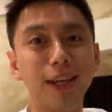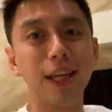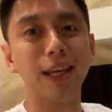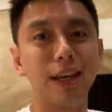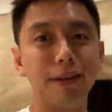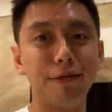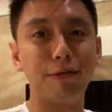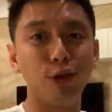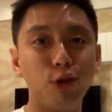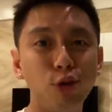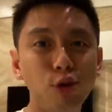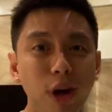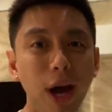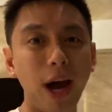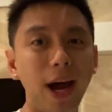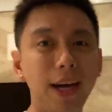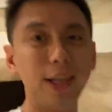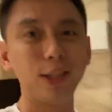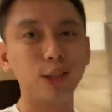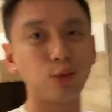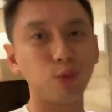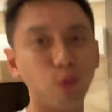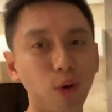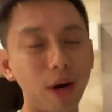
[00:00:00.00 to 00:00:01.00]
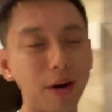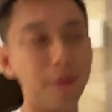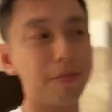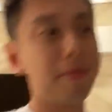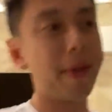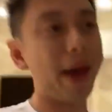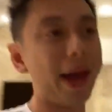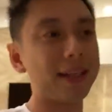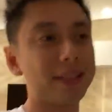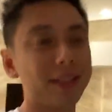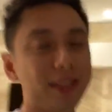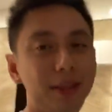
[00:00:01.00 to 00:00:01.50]
if you guys want to
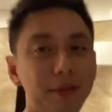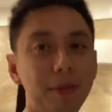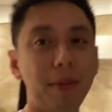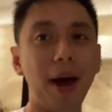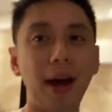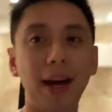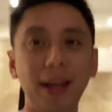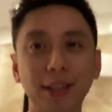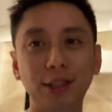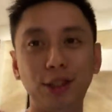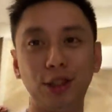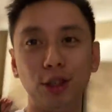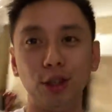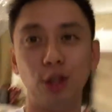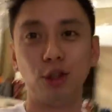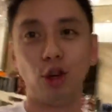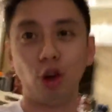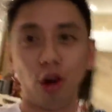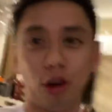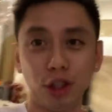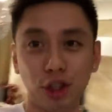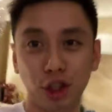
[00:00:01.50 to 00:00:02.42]
maximize your